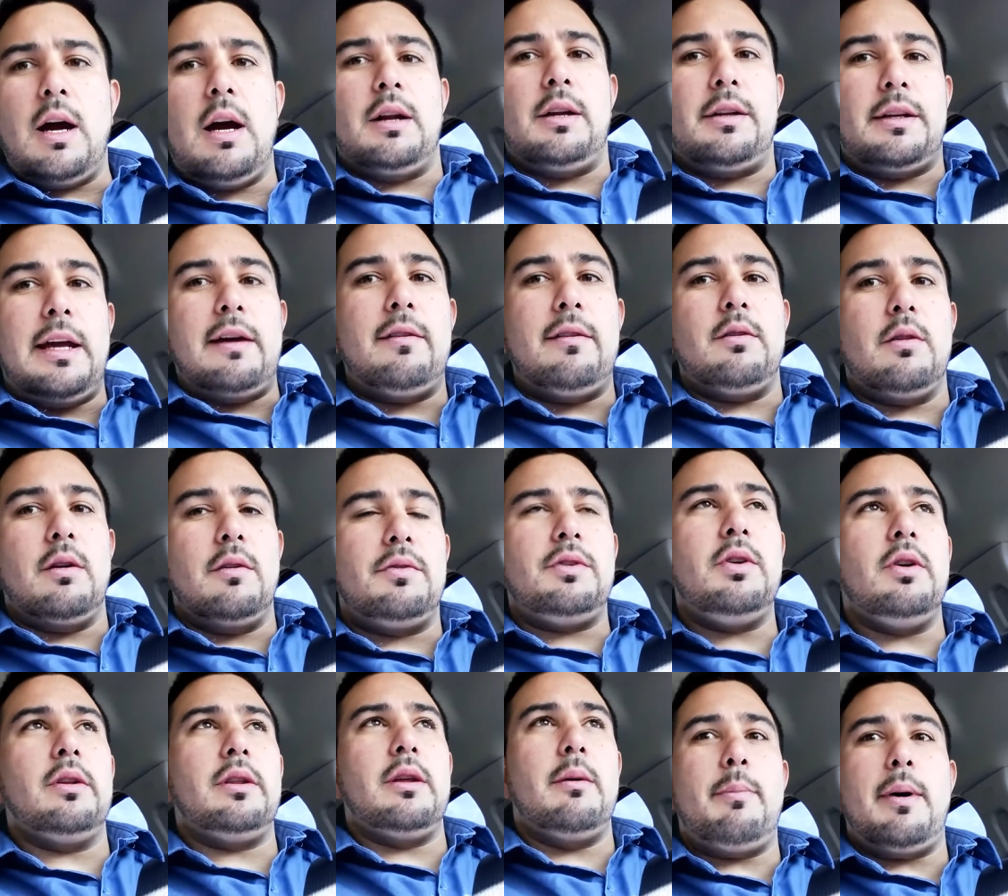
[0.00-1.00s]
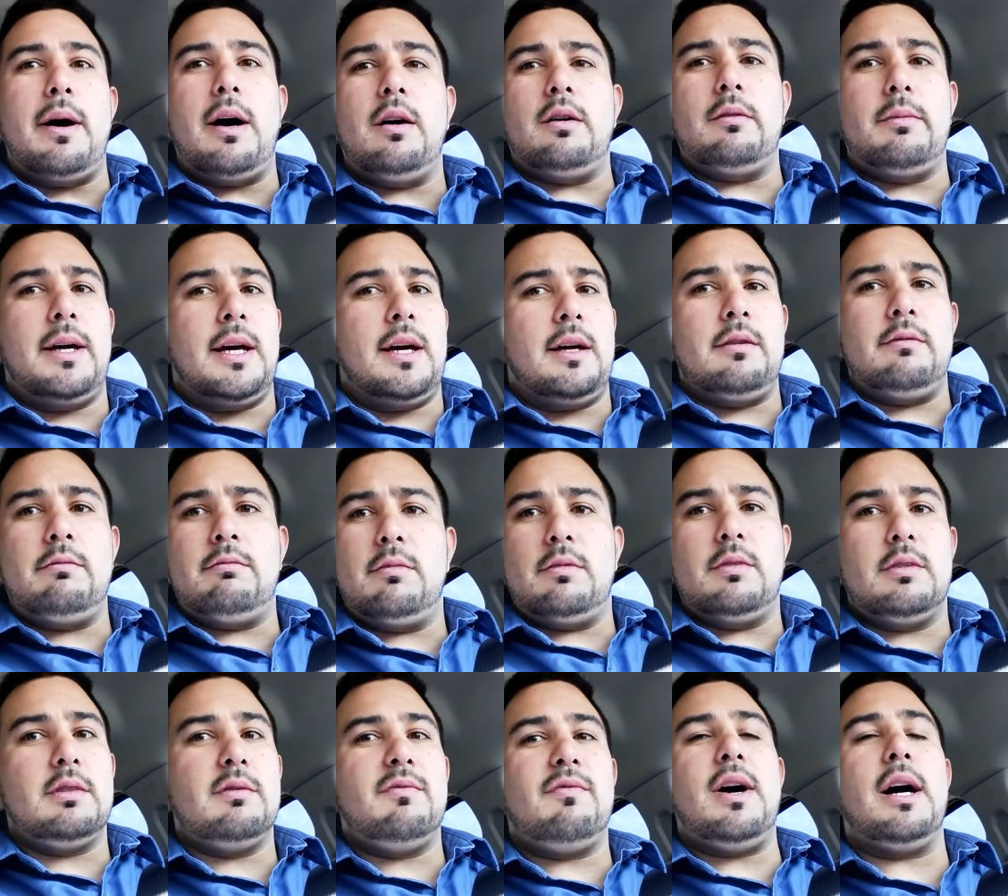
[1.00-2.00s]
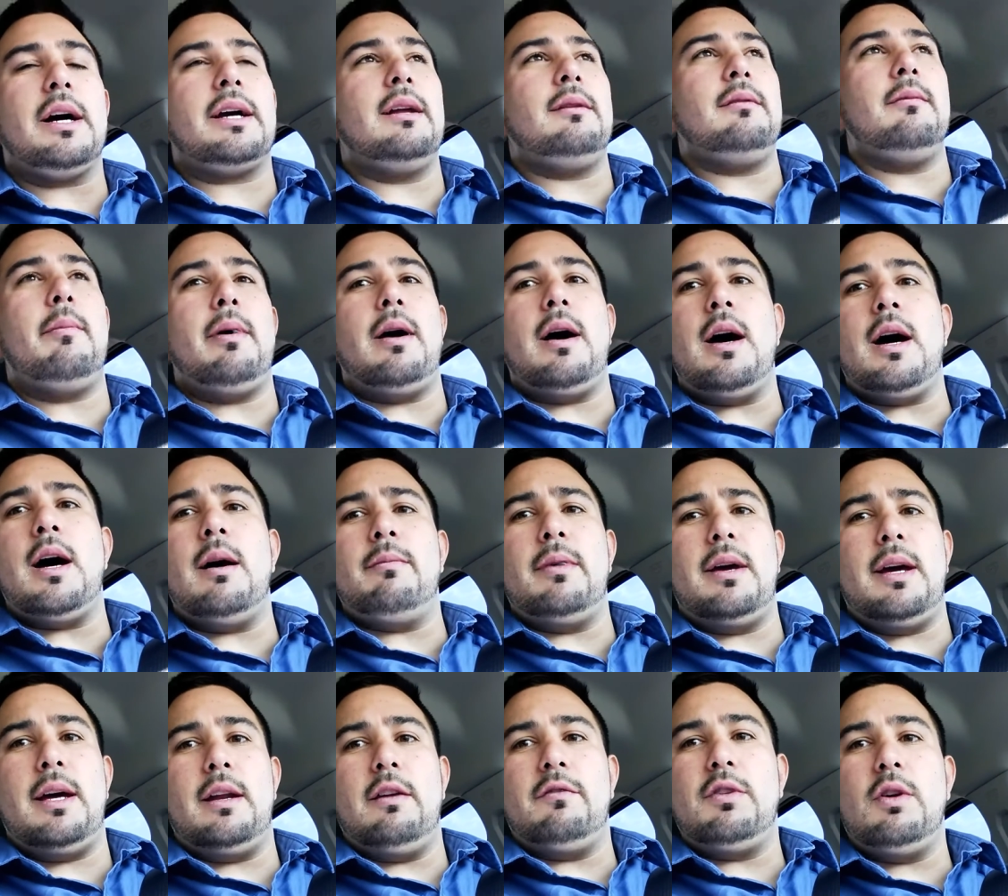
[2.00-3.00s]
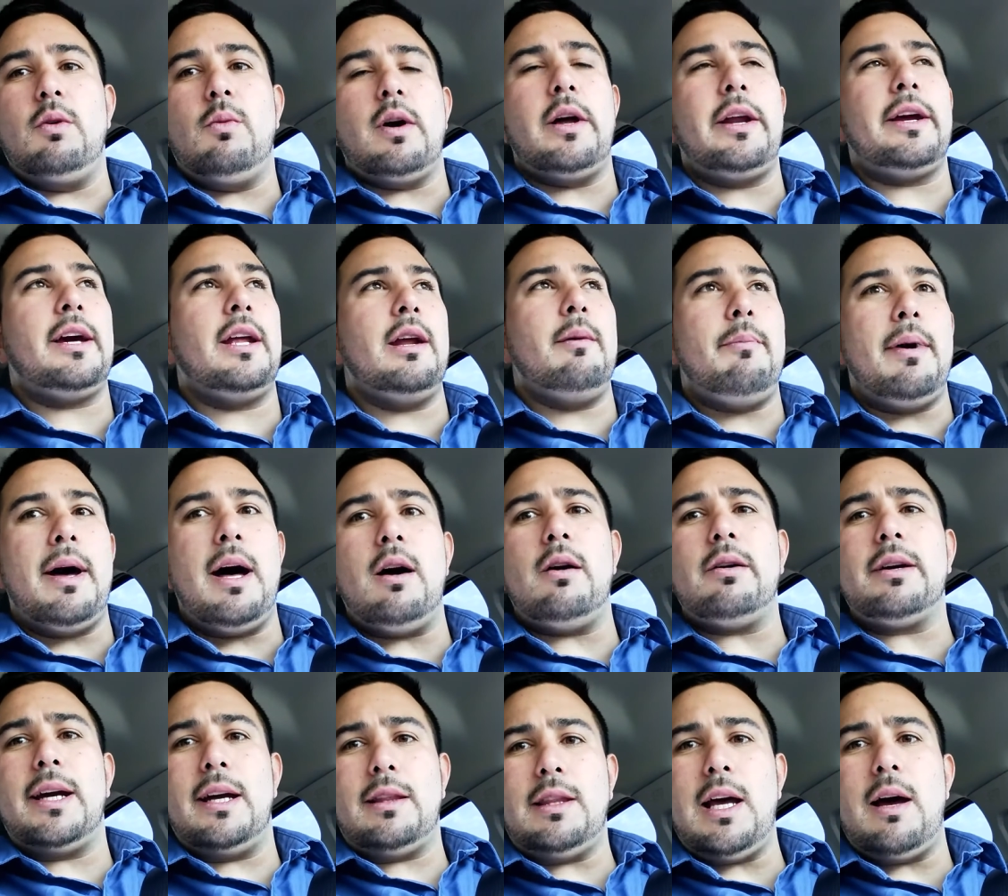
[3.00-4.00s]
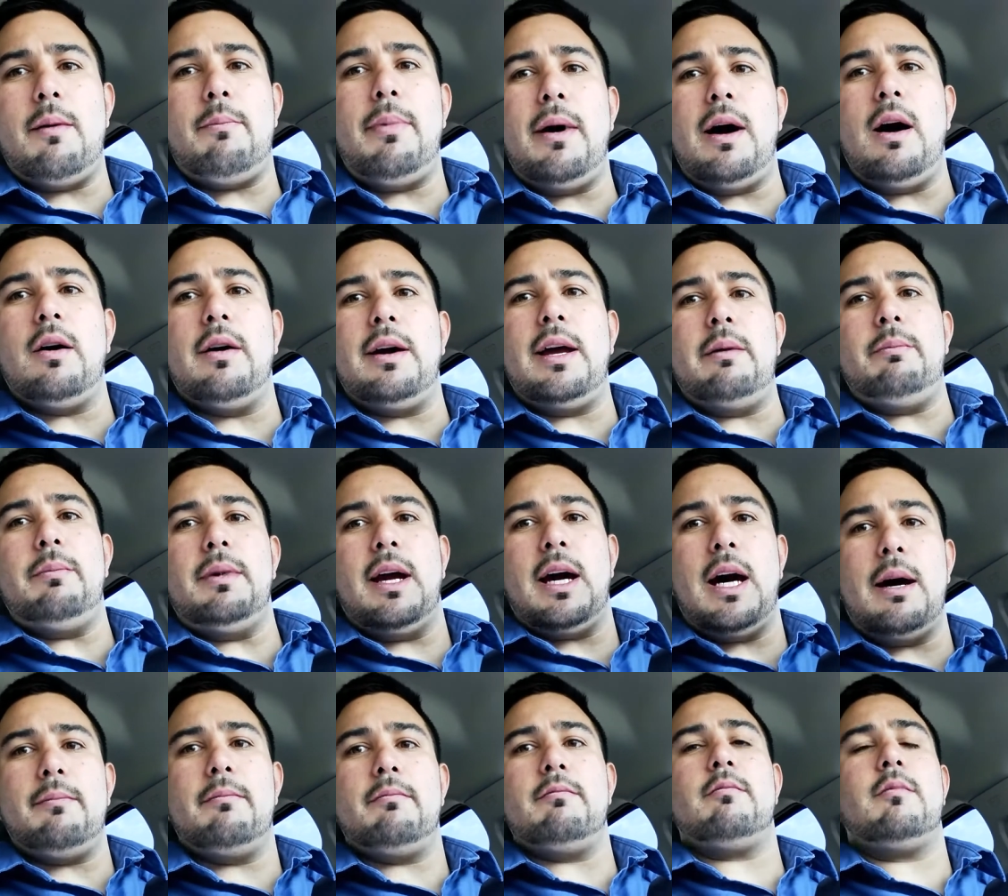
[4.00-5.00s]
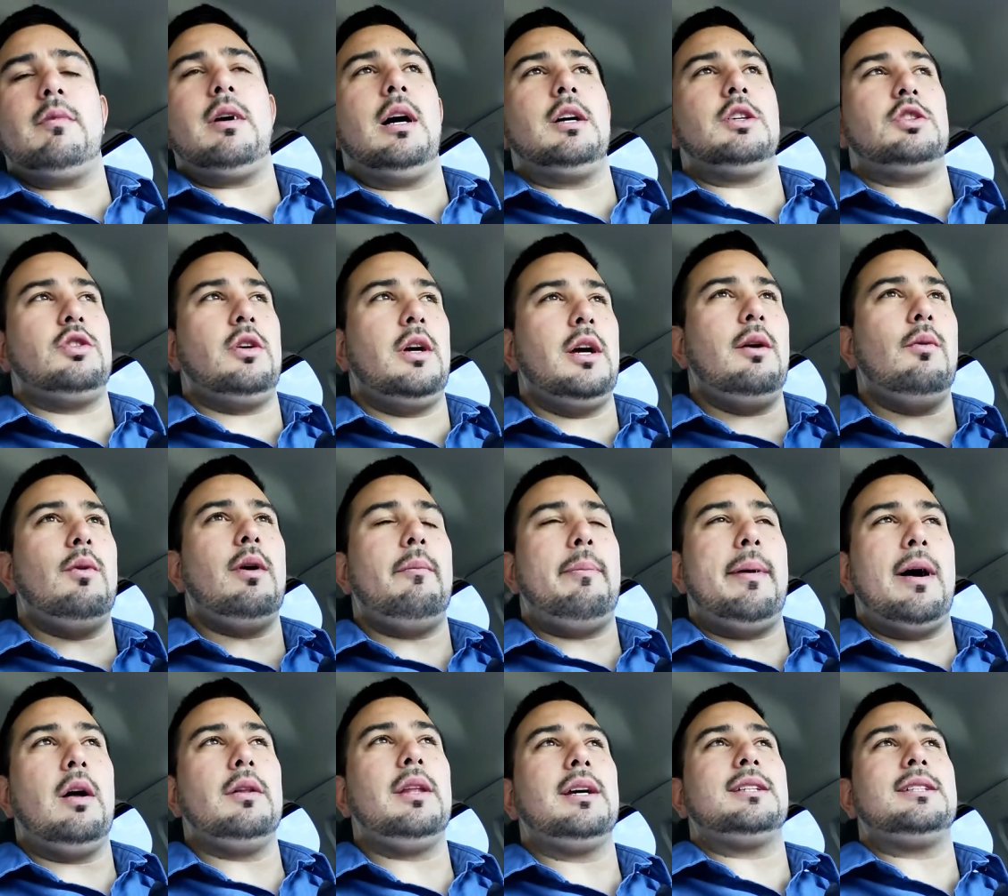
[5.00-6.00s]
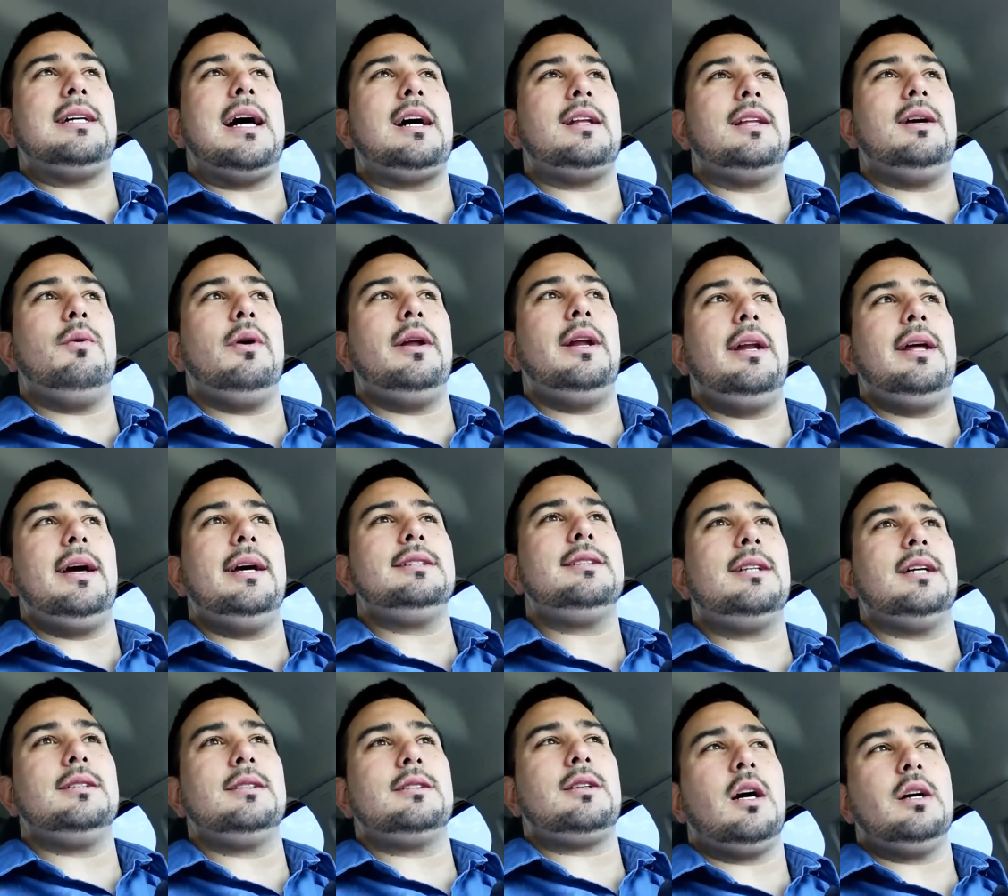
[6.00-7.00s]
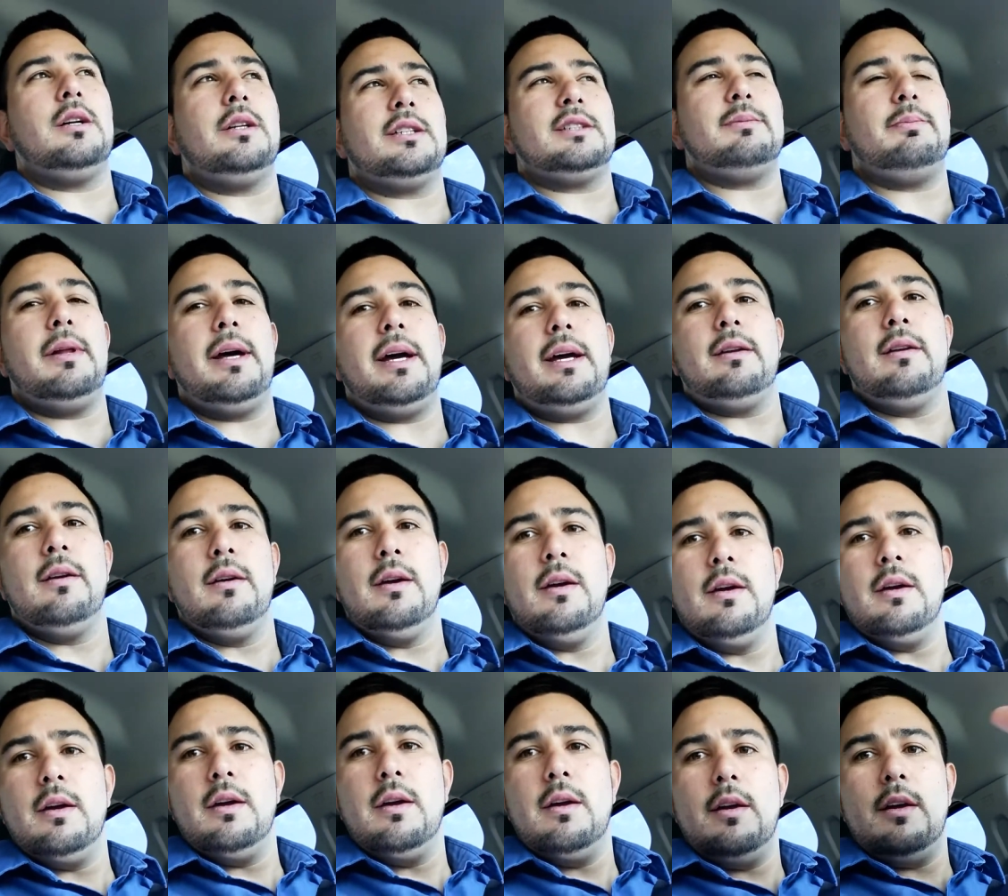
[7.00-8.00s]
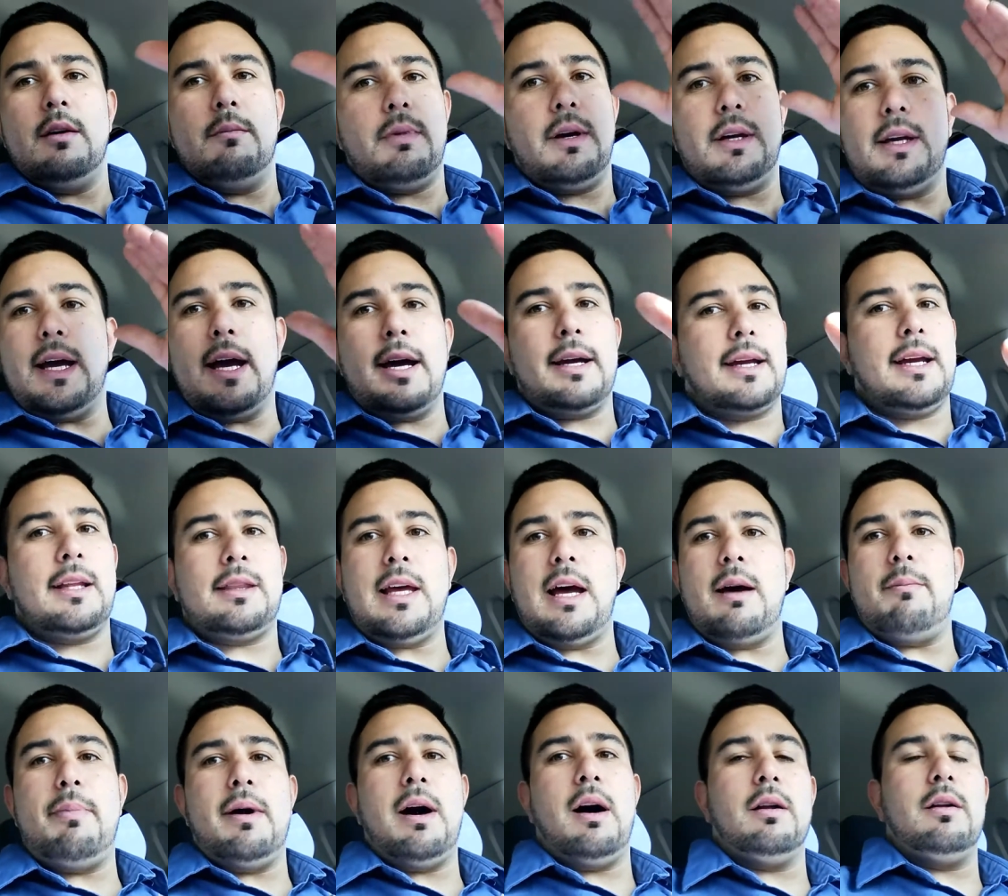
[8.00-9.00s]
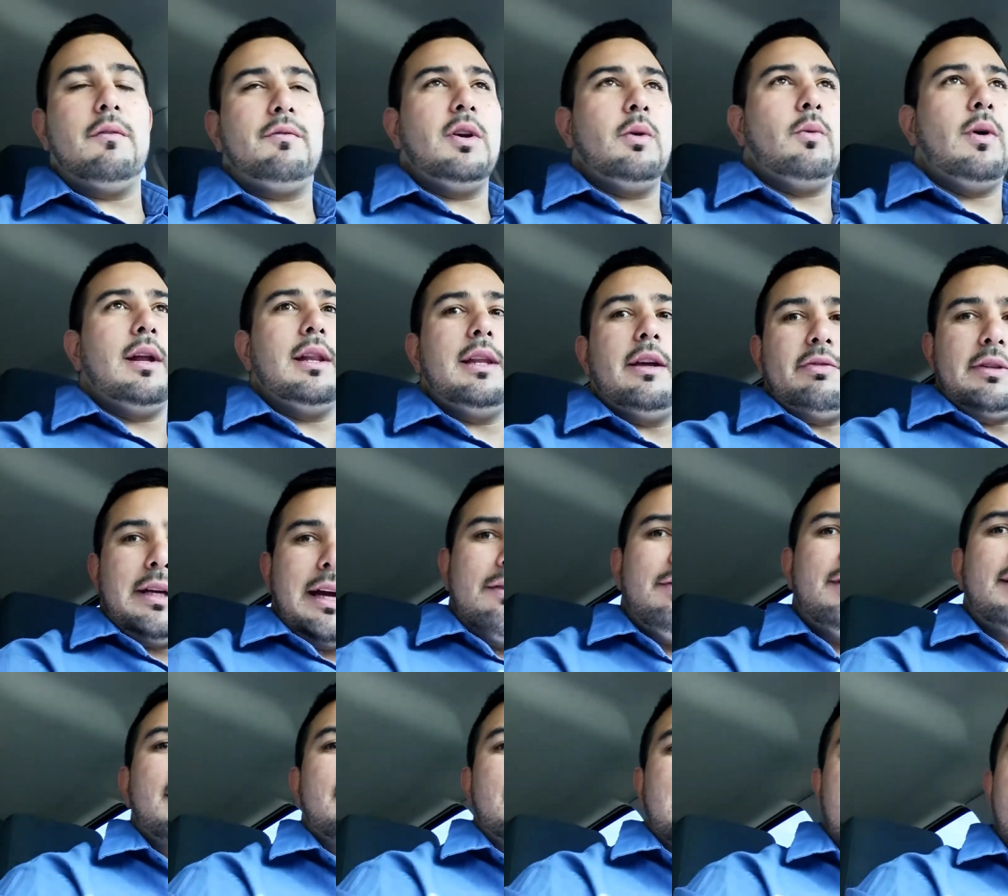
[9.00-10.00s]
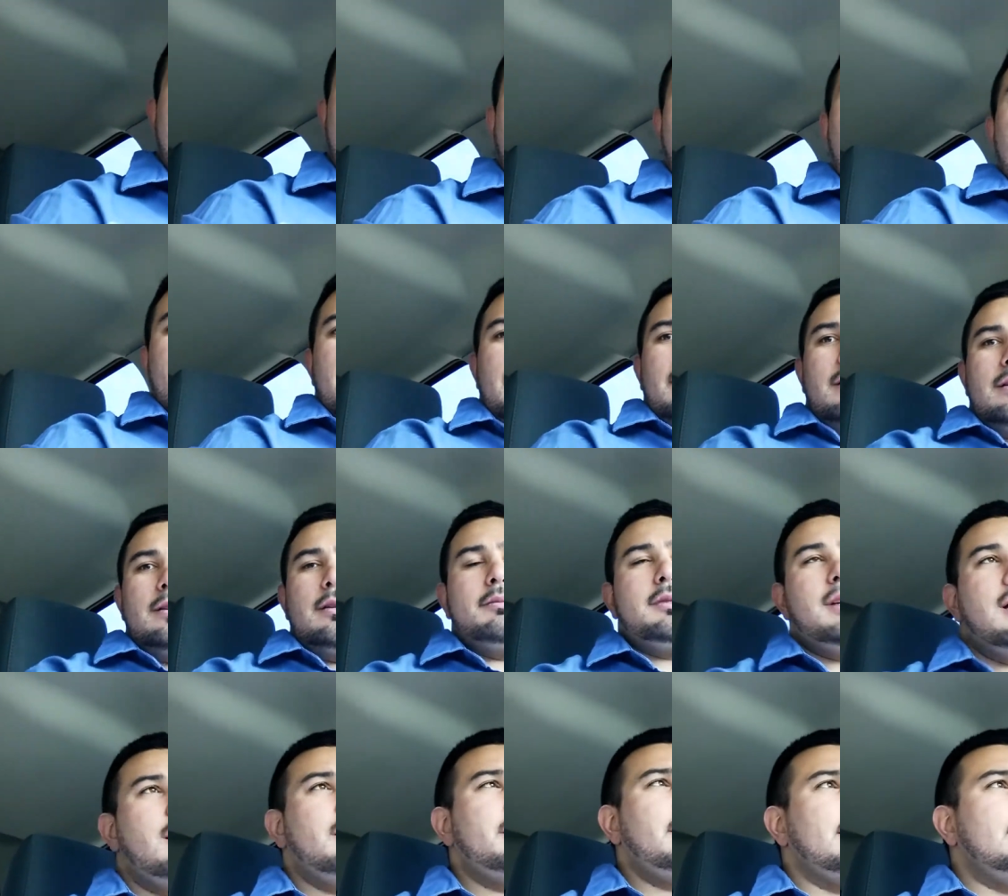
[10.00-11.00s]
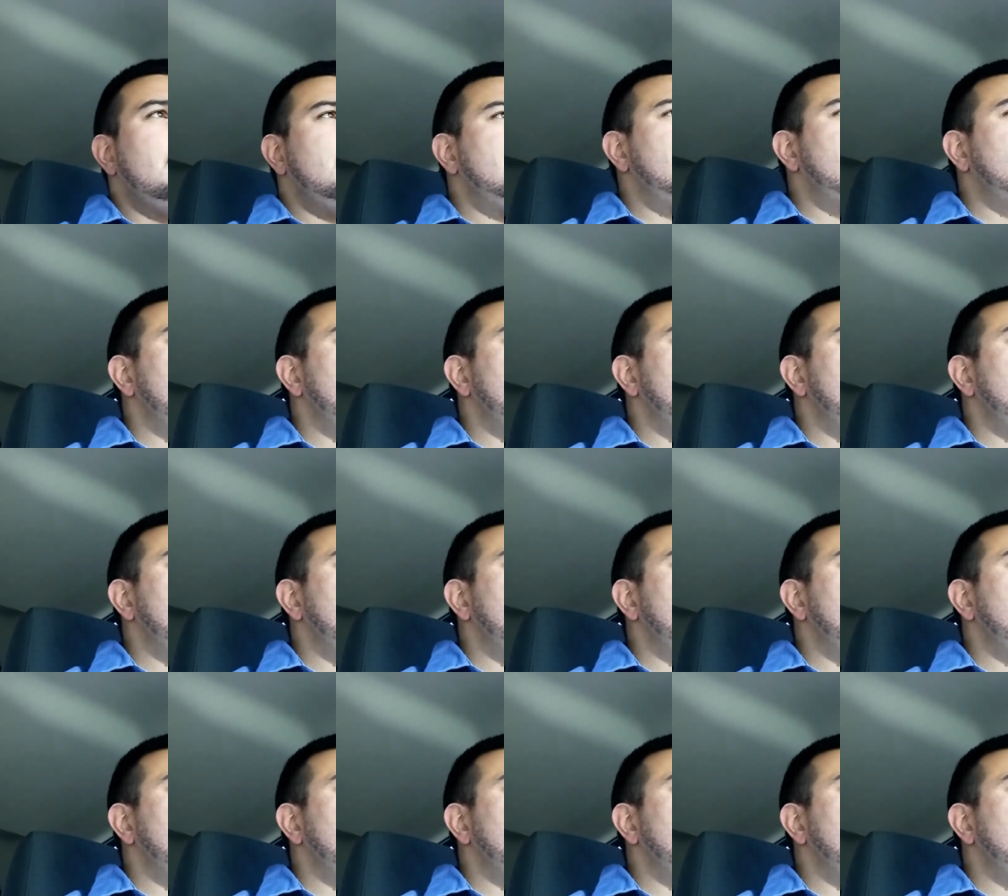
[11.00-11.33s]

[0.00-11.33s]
I already gave the review on the belt, man. It's fucking bomb, man. If you want to get a belt, get that belt. Hit me up. I'll show you what belt exactly what it is because it's hard to explain. But yeah, get that belt. If you want to lift heavy, get that belt, man. I'm telling you.